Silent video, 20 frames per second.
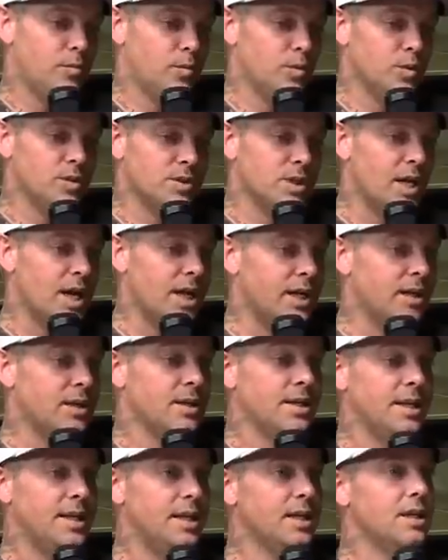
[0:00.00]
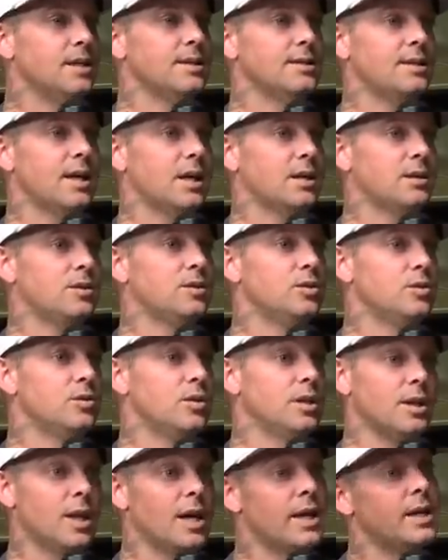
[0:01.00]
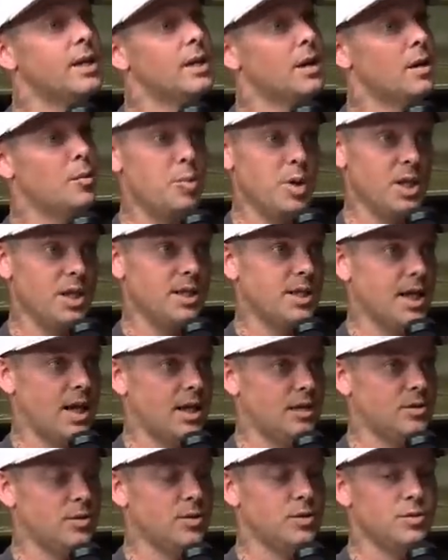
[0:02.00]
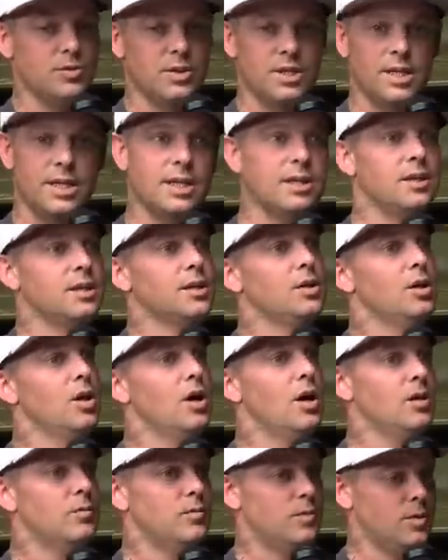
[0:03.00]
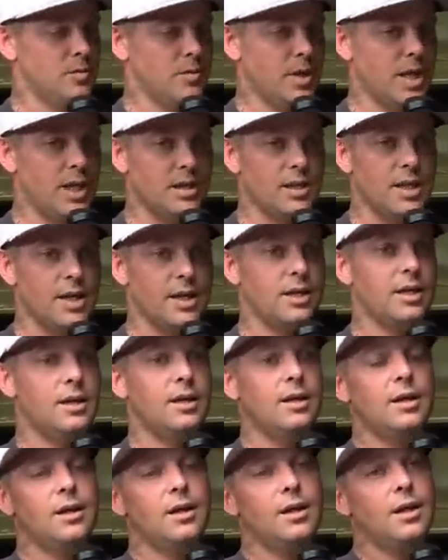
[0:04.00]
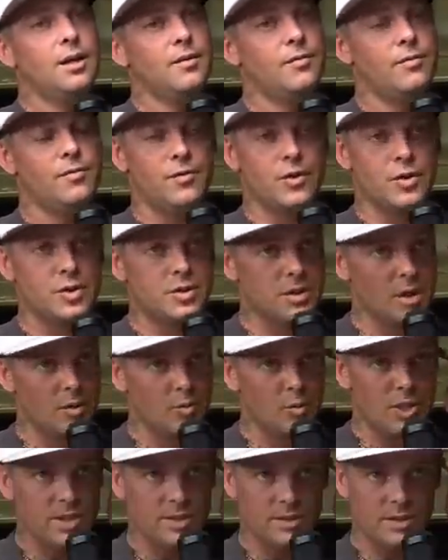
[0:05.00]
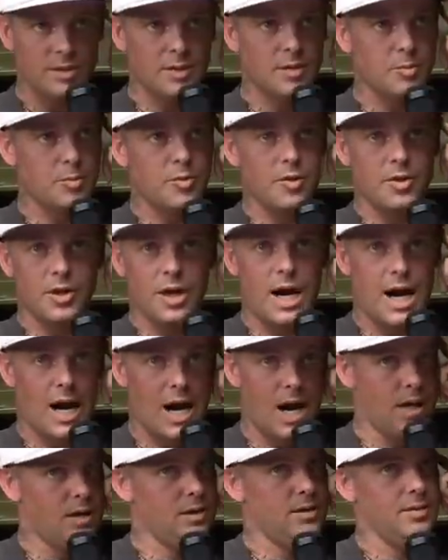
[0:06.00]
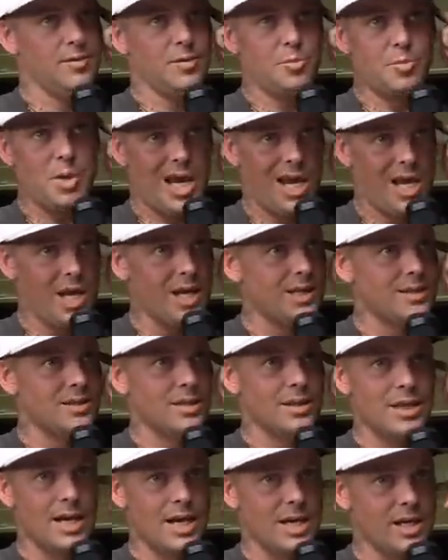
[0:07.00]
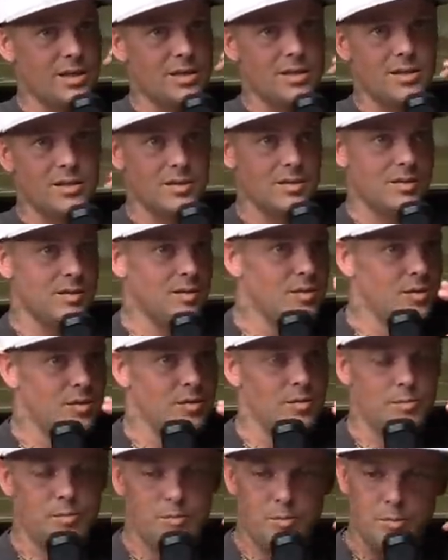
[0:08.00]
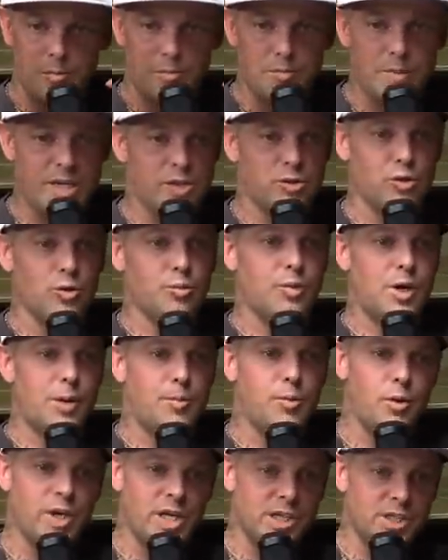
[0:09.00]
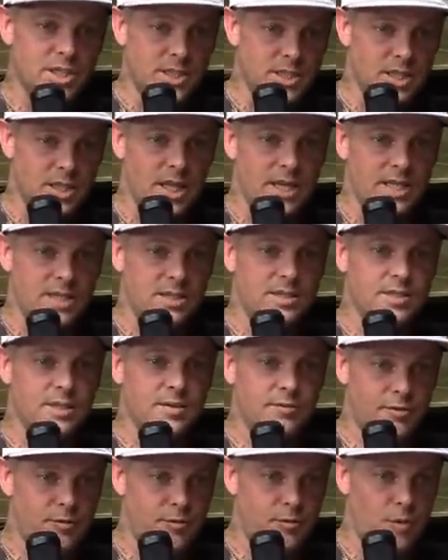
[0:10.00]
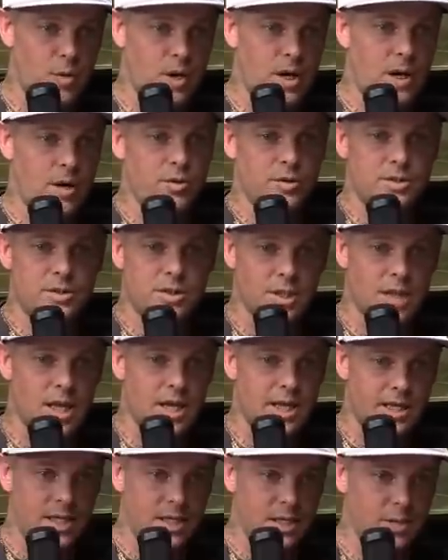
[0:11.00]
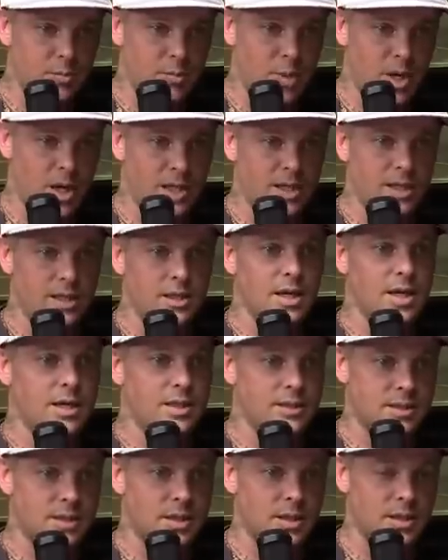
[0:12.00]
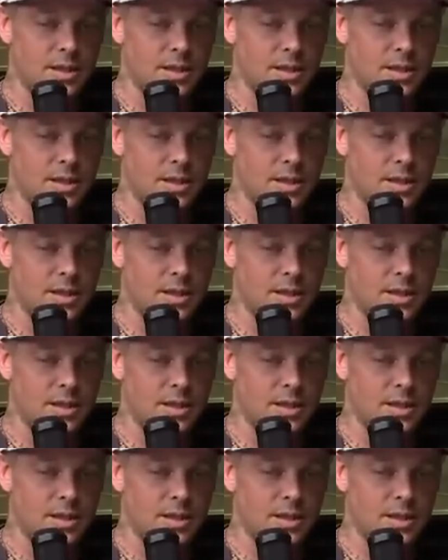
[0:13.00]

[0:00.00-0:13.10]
was like getting tattooed and like getting big tattoos and getting a lot of them. And like for some reason the the hot, the pain, the like the the mental preparation to like sit for 4 hours to like get your body like done